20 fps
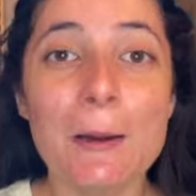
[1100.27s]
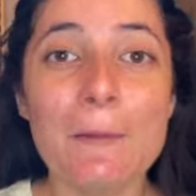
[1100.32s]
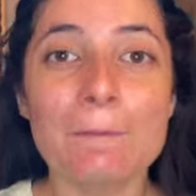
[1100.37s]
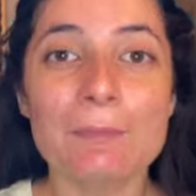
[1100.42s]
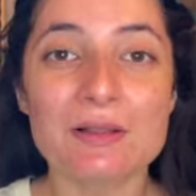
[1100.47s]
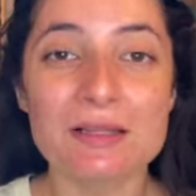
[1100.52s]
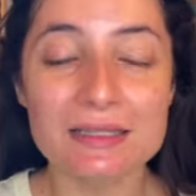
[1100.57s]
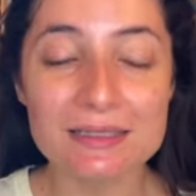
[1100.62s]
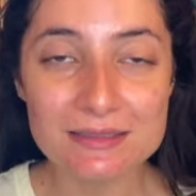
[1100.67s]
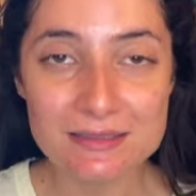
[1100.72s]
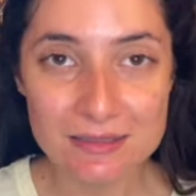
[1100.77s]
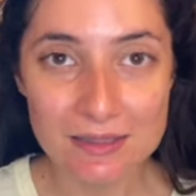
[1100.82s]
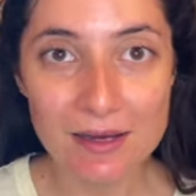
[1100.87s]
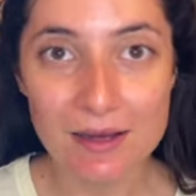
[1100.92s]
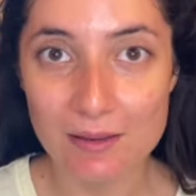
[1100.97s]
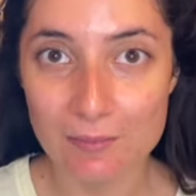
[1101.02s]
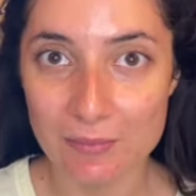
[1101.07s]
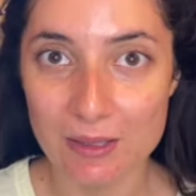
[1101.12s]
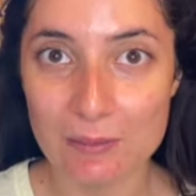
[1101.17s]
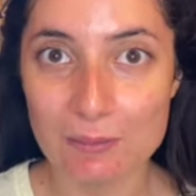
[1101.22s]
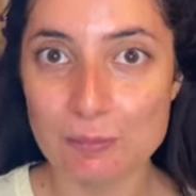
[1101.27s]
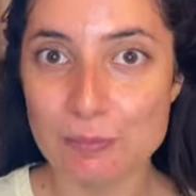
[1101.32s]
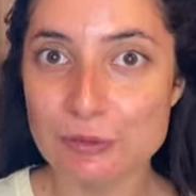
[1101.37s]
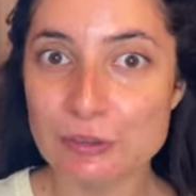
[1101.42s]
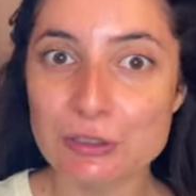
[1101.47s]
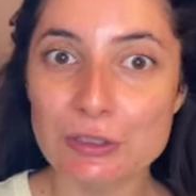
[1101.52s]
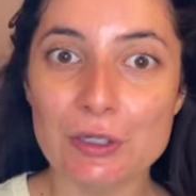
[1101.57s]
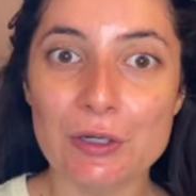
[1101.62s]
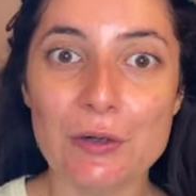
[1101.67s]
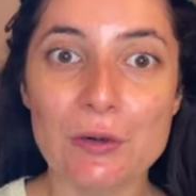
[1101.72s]
Please comment
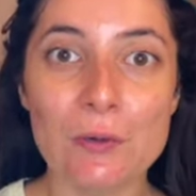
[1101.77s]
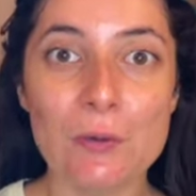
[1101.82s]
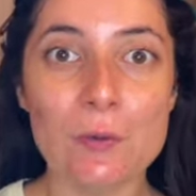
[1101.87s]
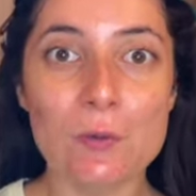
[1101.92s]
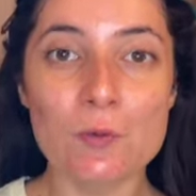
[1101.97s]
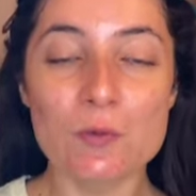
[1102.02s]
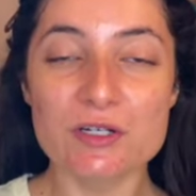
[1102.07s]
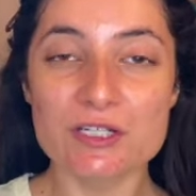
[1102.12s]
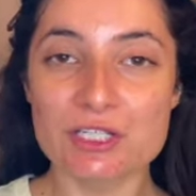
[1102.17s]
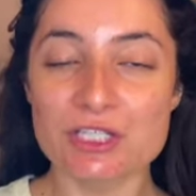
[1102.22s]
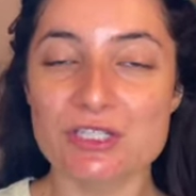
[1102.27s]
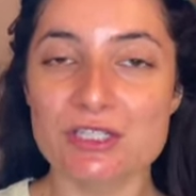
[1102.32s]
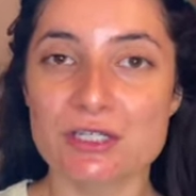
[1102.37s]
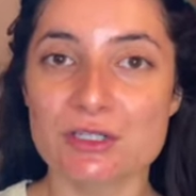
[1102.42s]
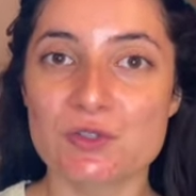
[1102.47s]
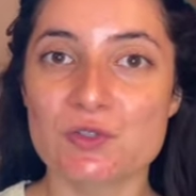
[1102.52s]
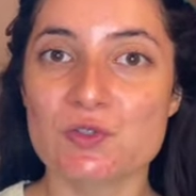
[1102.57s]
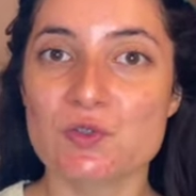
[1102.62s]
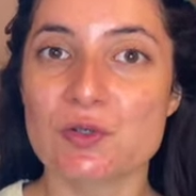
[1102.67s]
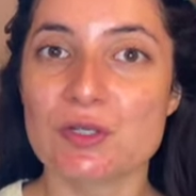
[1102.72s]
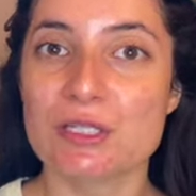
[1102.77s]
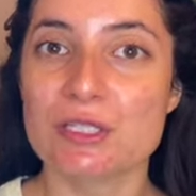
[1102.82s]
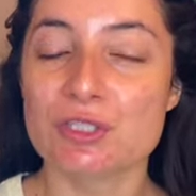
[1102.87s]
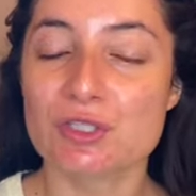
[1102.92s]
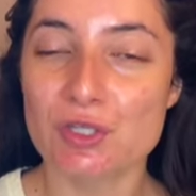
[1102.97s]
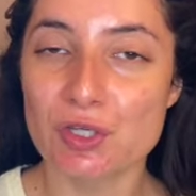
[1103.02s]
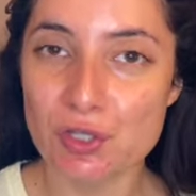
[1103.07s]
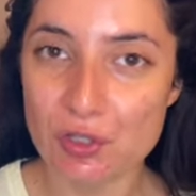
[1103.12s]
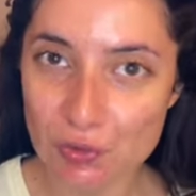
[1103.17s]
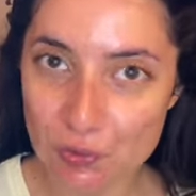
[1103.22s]
below which sunscreens
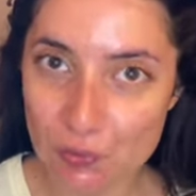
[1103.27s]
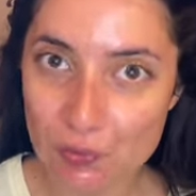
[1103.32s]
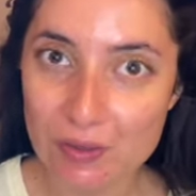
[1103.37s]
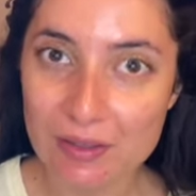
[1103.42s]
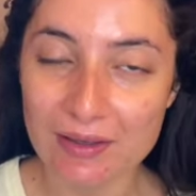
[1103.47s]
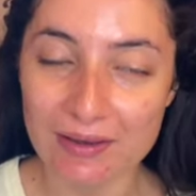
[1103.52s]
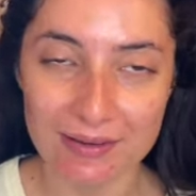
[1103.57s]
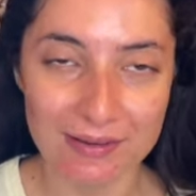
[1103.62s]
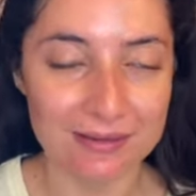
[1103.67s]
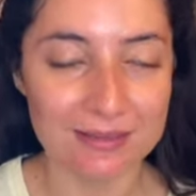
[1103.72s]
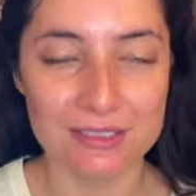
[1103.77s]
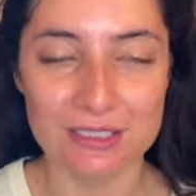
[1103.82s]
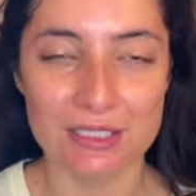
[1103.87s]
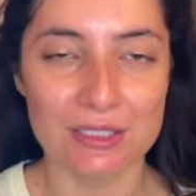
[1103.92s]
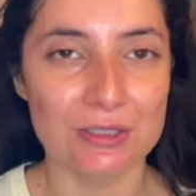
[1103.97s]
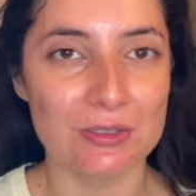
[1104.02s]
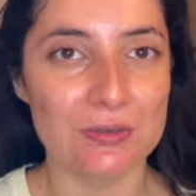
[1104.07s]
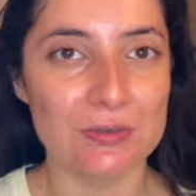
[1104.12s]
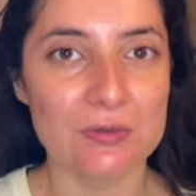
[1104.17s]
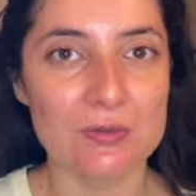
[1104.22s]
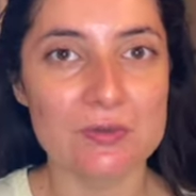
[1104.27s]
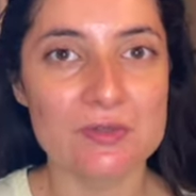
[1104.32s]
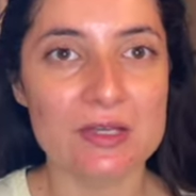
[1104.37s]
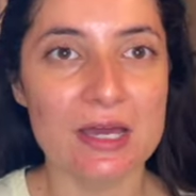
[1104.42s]
you like to use.